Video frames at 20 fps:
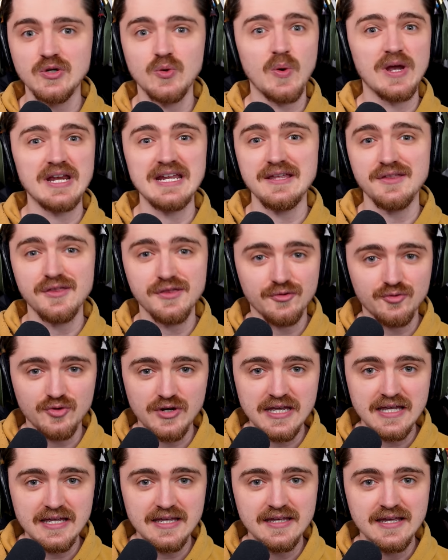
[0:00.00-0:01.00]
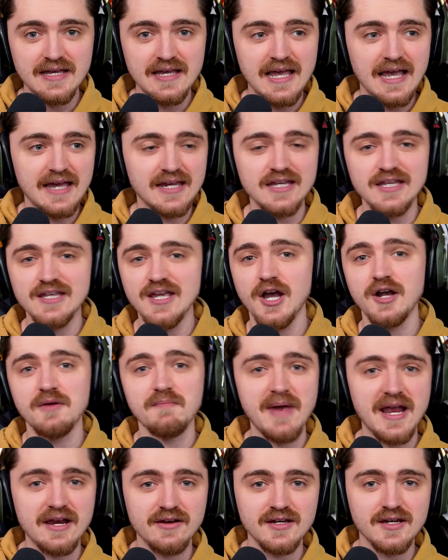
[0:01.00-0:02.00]
23 and a young
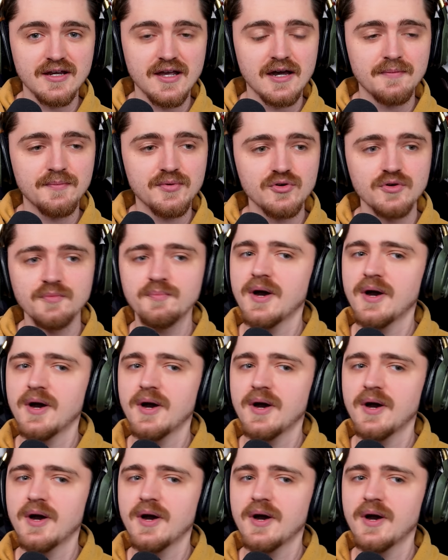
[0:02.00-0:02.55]
married couple.